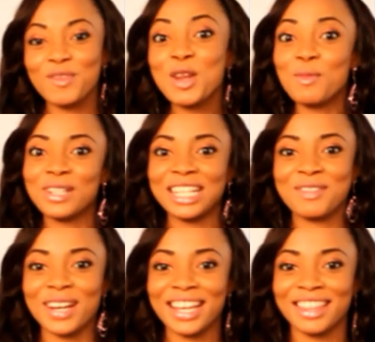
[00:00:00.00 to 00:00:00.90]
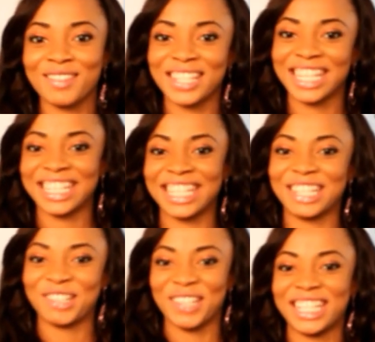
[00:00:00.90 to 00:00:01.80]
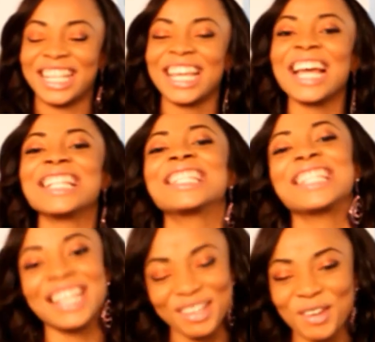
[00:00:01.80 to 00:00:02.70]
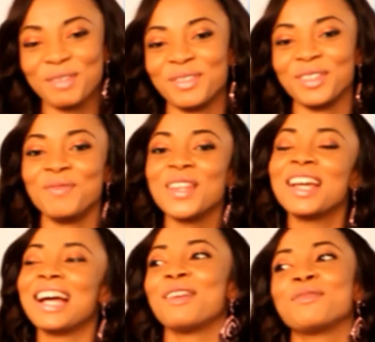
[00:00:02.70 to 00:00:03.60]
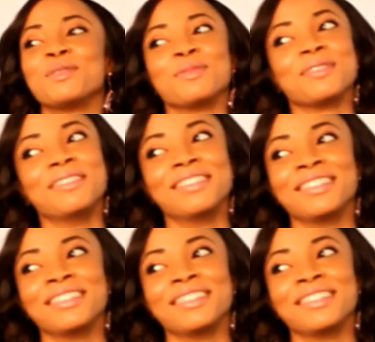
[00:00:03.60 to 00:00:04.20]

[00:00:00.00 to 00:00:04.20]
Nobuligwe, 360 degrees, yes. Nobu. I love Nobu.